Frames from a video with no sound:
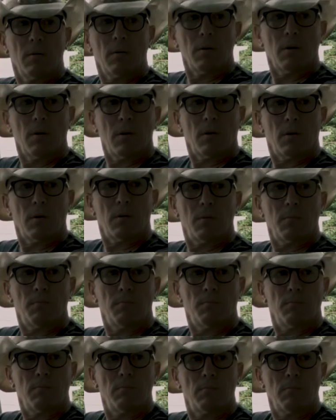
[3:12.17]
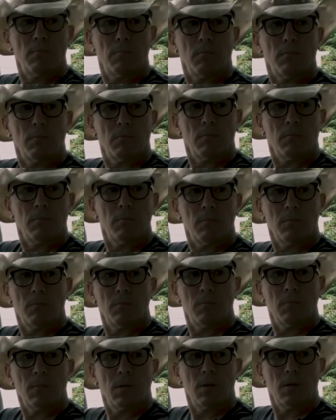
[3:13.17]
it or not. That's
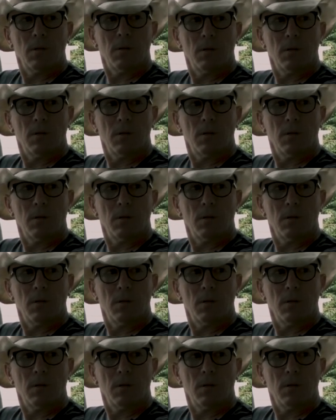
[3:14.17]
just